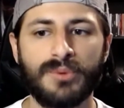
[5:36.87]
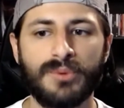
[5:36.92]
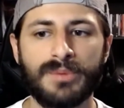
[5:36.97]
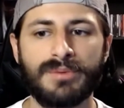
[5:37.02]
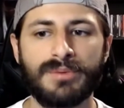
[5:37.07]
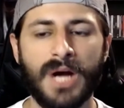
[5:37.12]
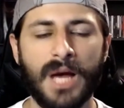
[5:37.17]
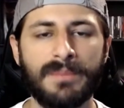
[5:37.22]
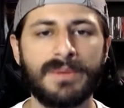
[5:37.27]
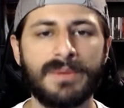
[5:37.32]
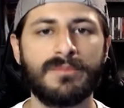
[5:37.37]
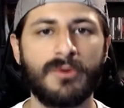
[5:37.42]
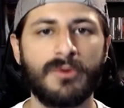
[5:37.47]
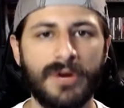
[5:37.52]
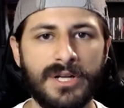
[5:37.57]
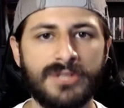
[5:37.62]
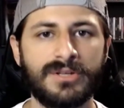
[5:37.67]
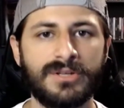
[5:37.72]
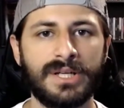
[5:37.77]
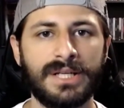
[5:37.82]
would probably be more
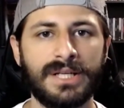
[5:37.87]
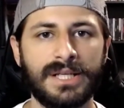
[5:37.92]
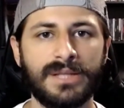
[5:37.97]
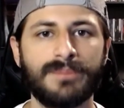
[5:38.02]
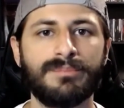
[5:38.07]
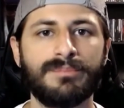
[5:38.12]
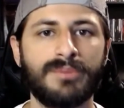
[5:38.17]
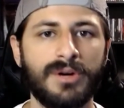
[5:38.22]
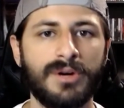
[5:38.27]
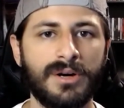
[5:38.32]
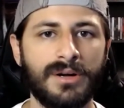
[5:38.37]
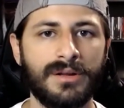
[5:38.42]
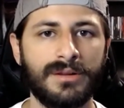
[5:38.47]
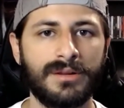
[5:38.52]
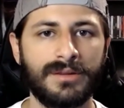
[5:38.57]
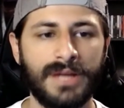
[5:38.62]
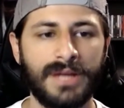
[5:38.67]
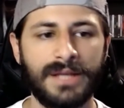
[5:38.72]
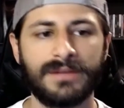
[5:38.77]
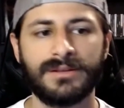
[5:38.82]
interested in the book
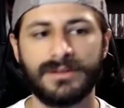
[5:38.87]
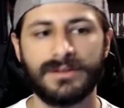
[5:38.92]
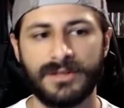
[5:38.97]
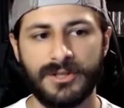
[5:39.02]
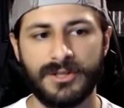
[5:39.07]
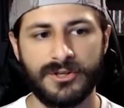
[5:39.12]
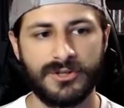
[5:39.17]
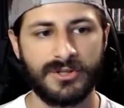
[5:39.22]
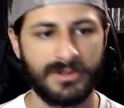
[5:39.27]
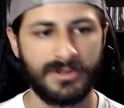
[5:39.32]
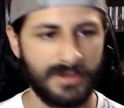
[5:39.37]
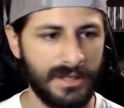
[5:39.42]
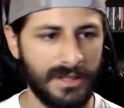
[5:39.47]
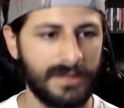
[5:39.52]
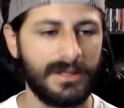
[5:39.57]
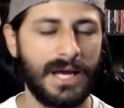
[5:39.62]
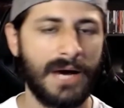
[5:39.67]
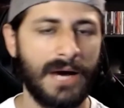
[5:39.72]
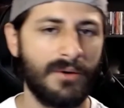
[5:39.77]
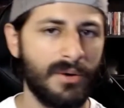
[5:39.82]
than
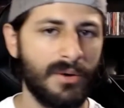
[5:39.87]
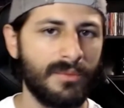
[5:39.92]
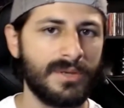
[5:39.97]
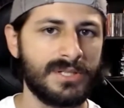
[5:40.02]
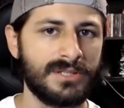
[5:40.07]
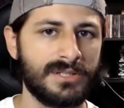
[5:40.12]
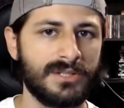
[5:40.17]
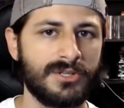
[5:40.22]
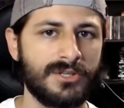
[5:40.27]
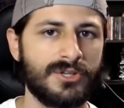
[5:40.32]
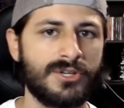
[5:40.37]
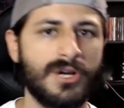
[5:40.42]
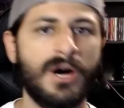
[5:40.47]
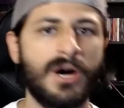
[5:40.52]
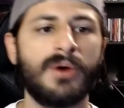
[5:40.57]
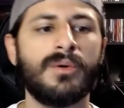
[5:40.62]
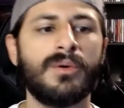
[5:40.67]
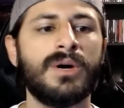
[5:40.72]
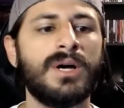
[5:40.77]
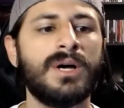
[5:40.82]
than how I was in the show.